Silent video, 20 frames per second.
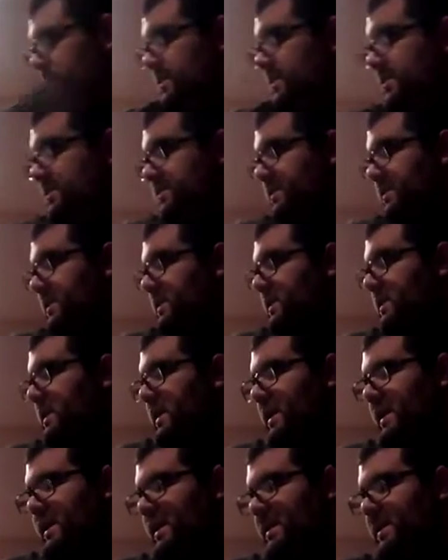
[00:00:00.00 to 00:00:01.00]

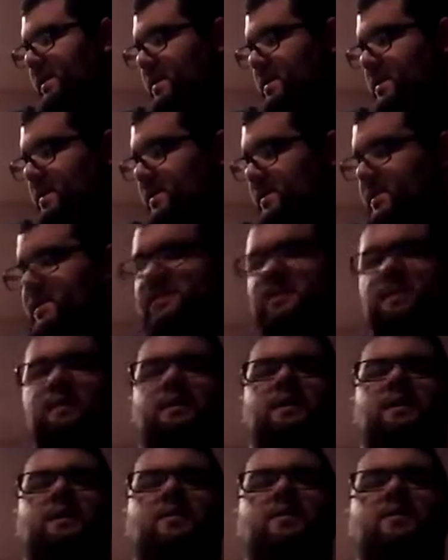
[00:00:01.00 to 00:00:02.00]
Okay,
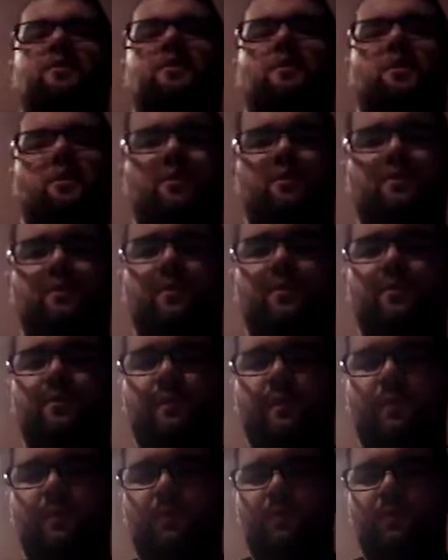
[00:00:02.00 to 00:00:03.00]
now for the
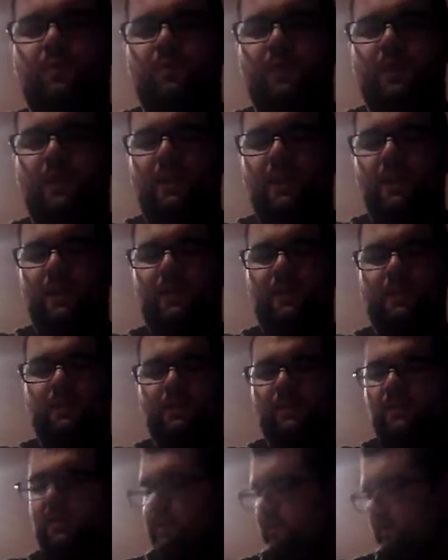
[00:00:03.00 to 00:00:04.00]
final 3.
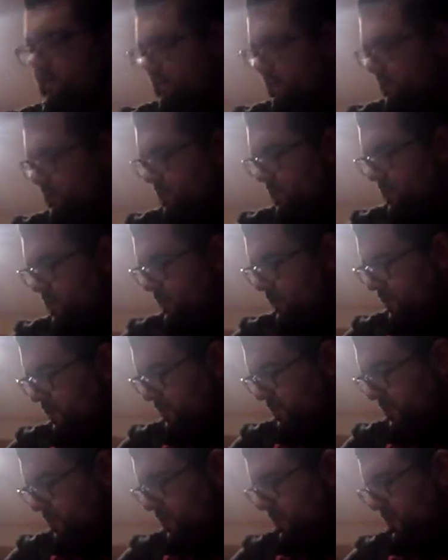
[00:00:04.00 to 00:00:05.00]
So,
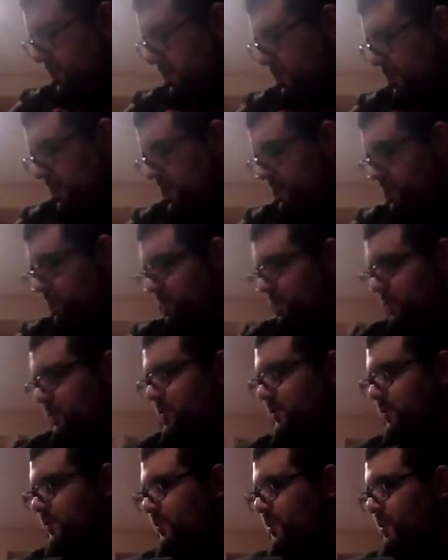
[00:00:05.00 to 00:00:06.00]
start with the
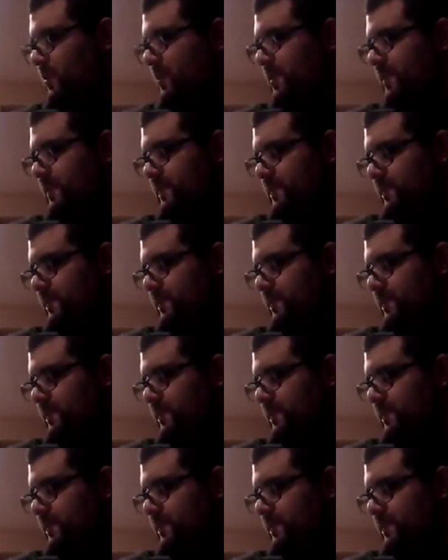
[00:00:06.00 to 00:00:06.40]
N64.